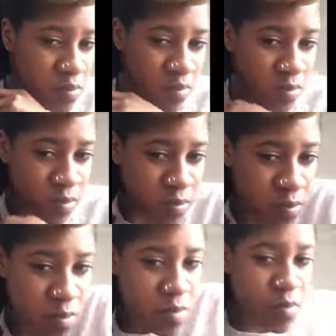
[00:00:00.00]

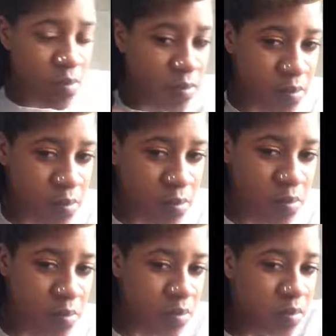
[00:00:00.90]
intertwining
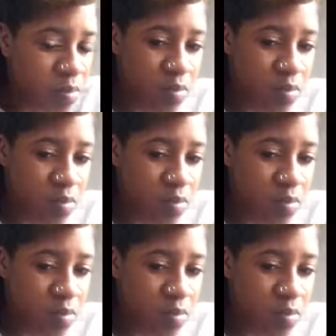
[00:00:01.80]
the 2